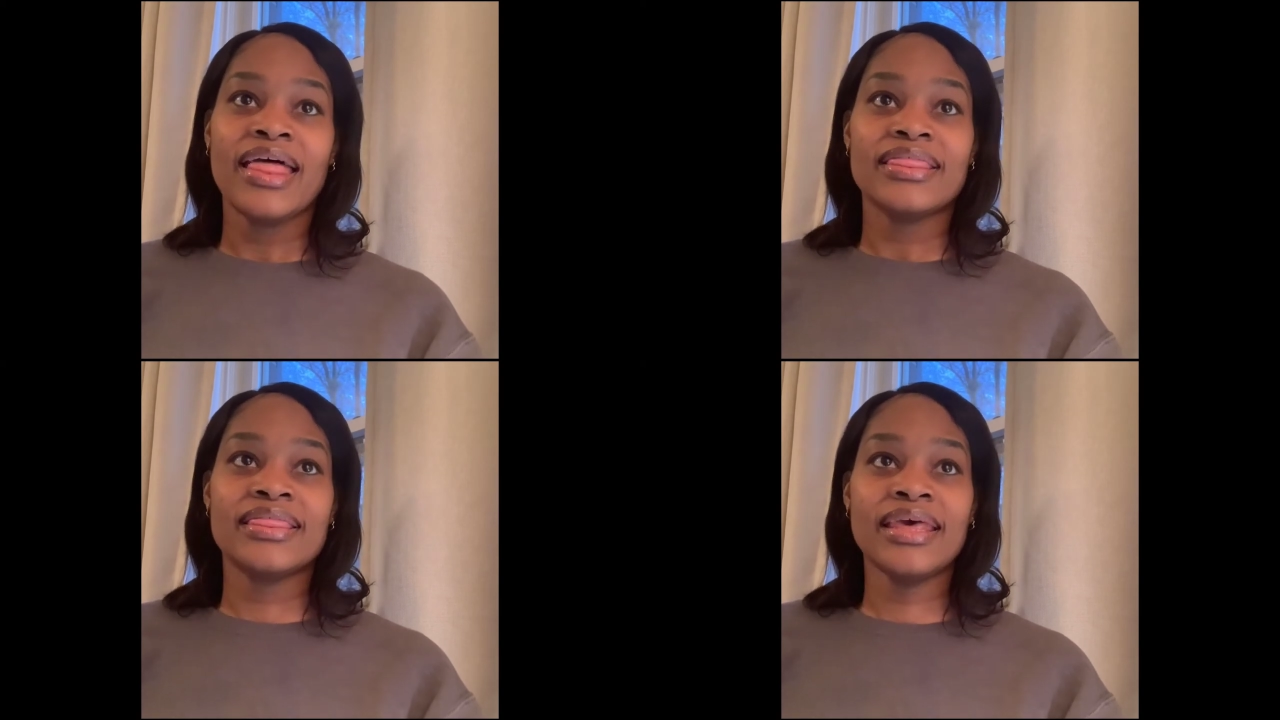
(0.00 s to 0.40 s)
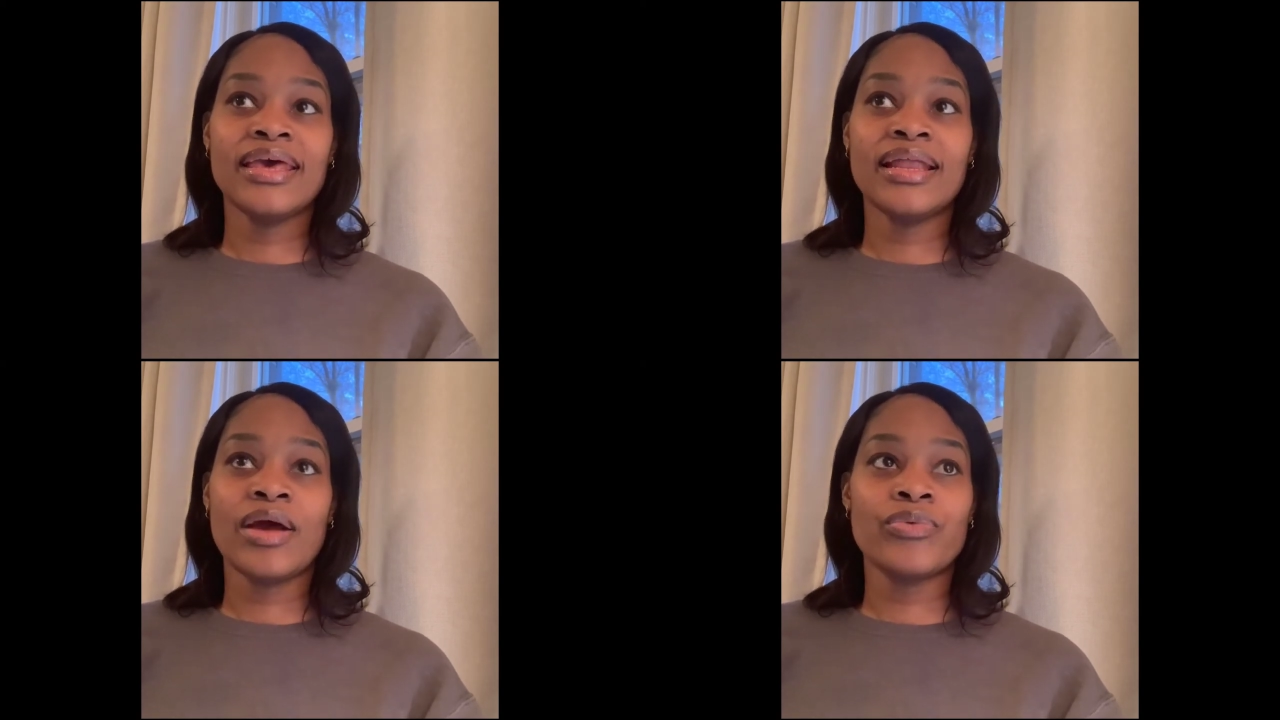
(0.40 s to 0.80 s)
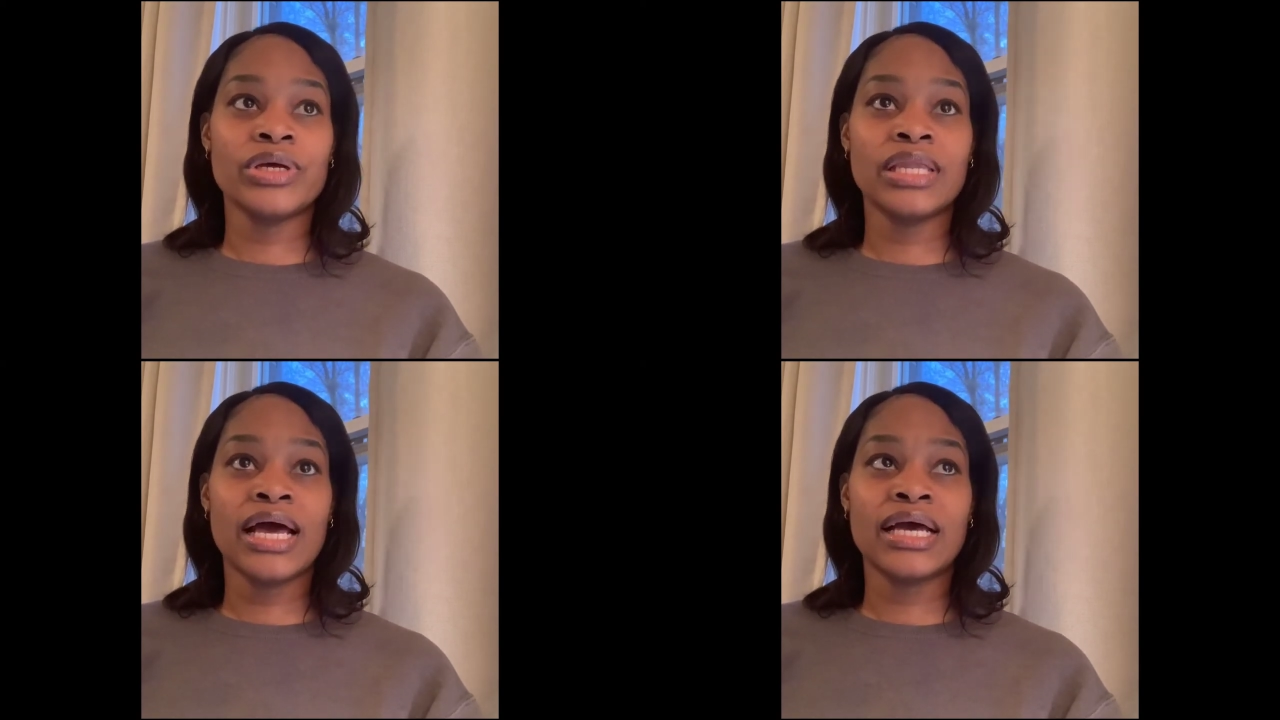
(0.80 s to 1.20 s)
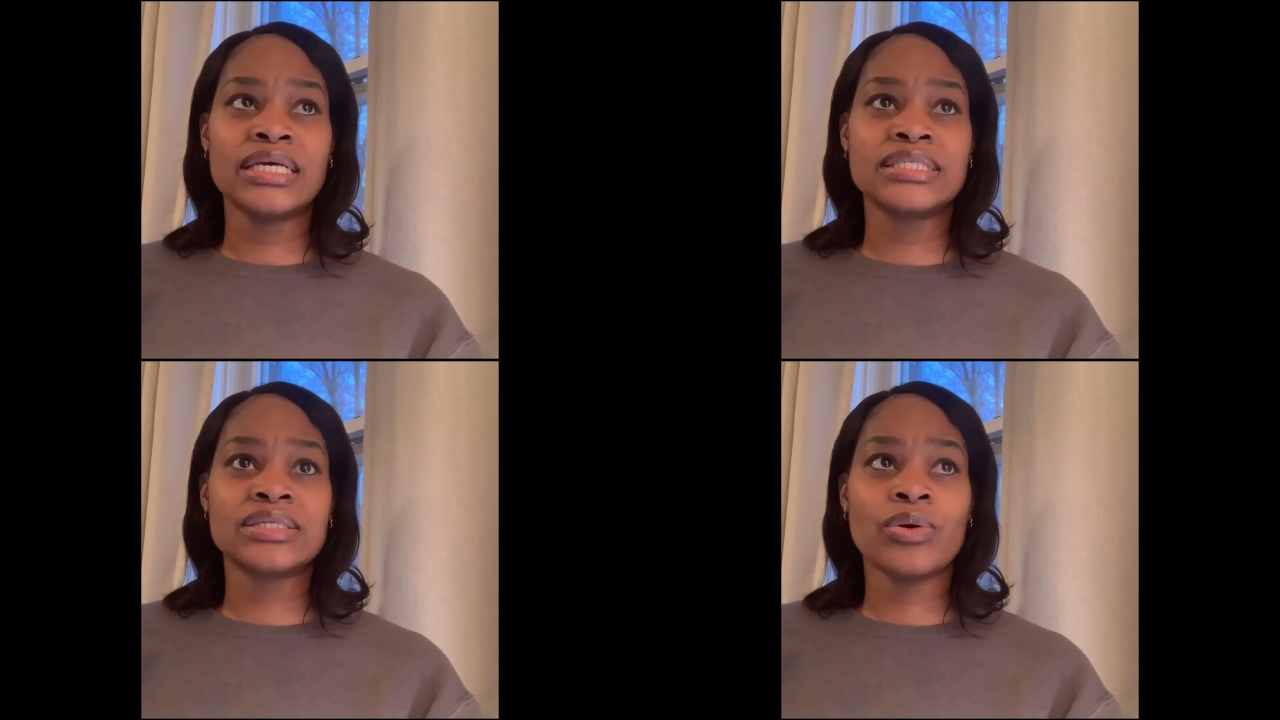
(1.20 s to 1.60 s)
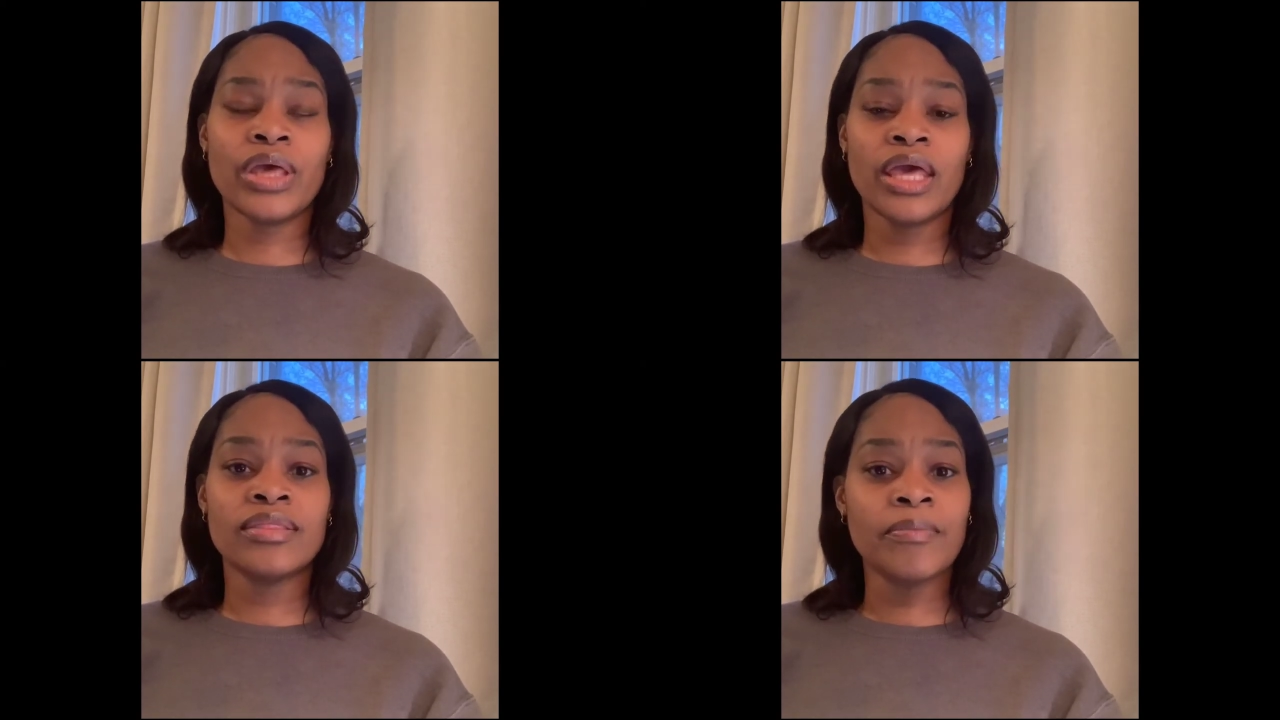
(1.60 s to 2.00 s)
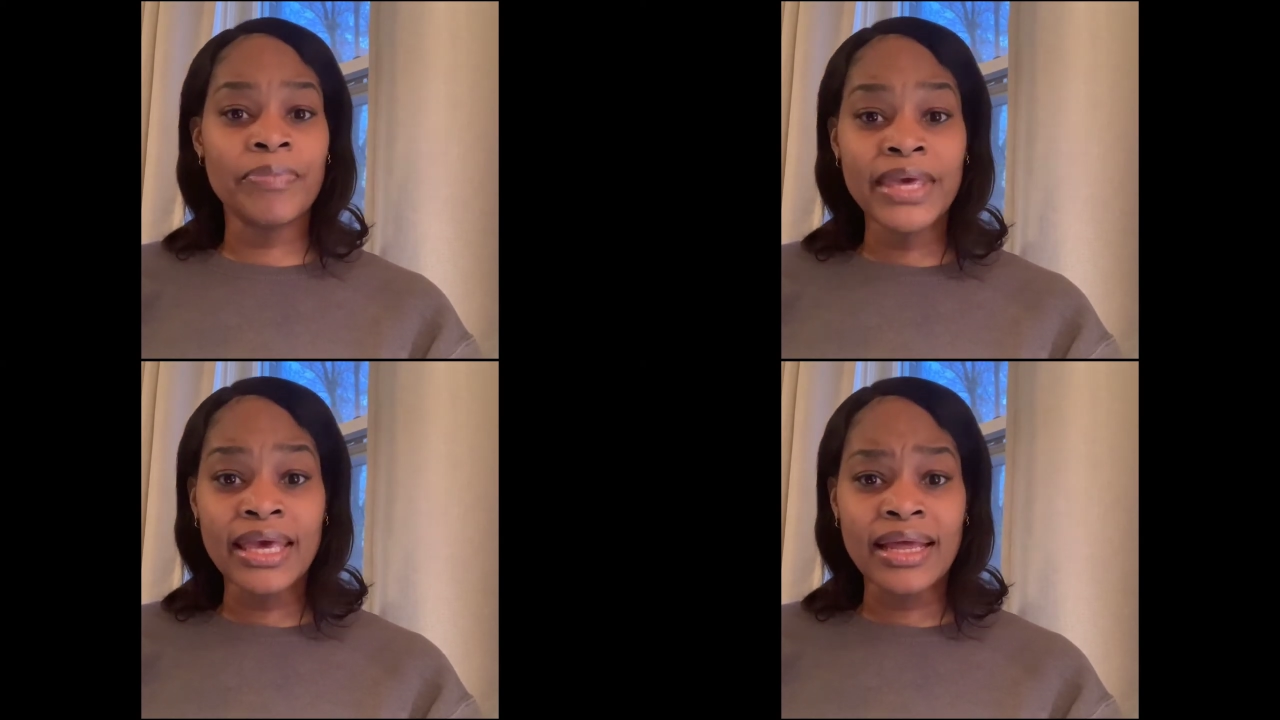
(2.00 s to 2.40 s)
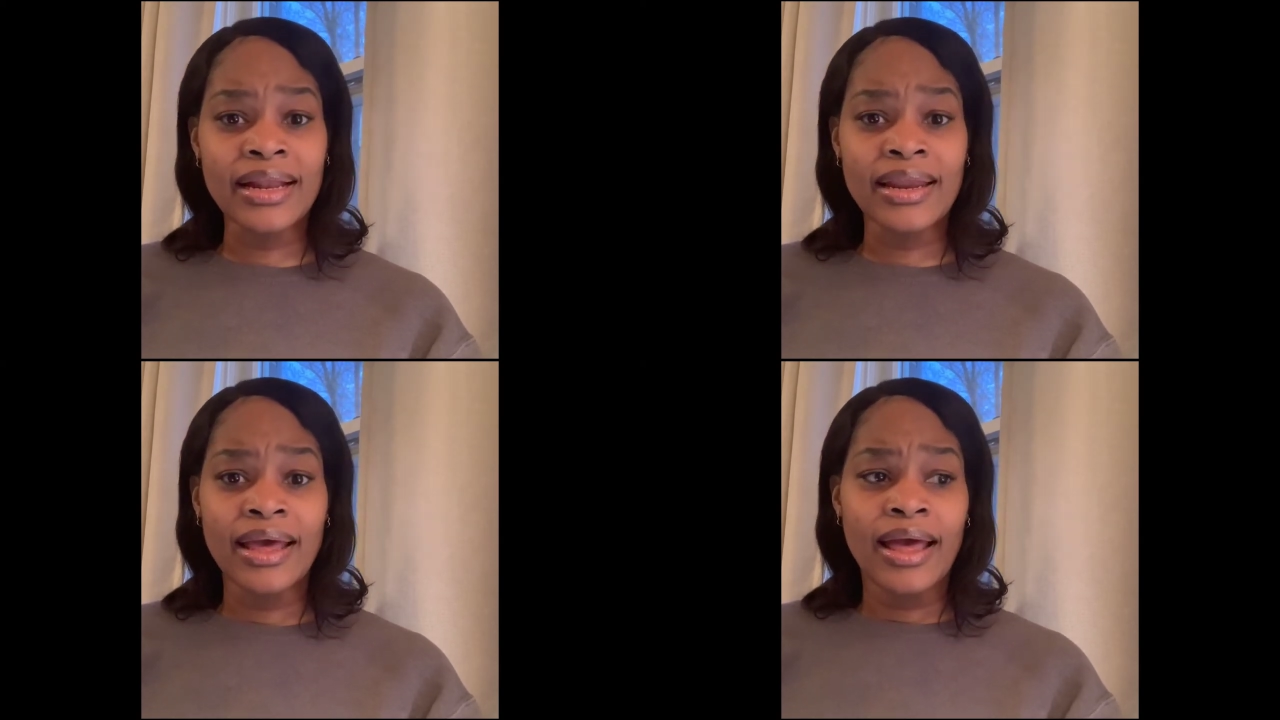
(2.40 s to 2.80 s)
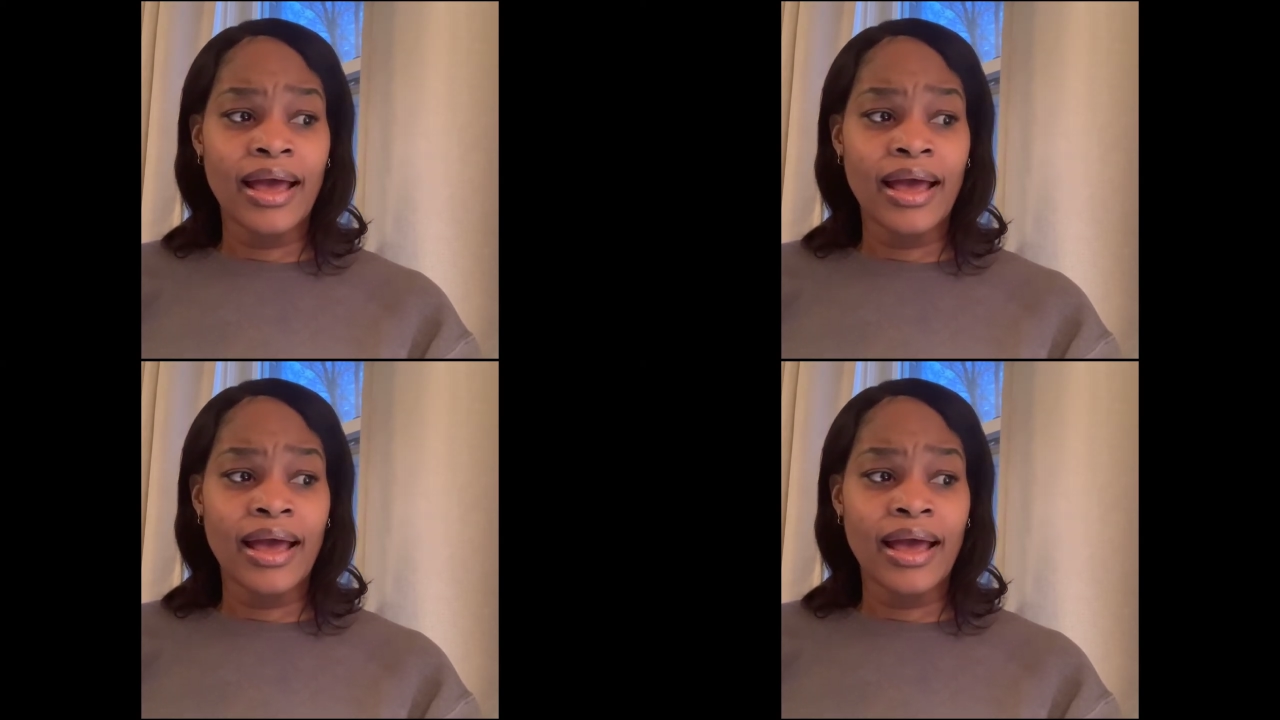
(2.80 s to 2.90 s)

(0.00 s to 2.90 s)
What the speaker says: Then I realized, okay, the men,